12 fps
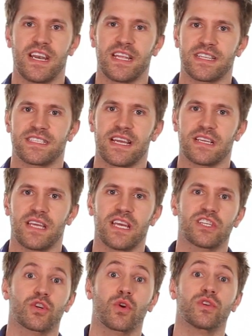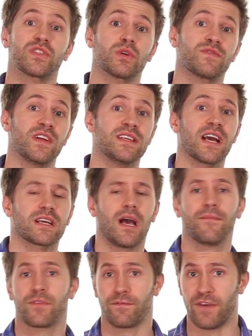hit this annotation or go to
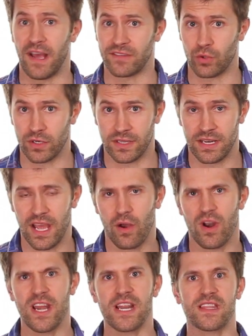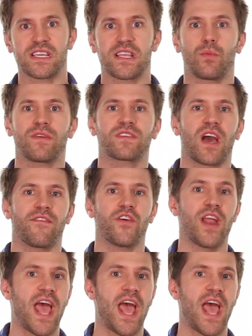sourcefed.com for the five stories of the day or anything that we've covered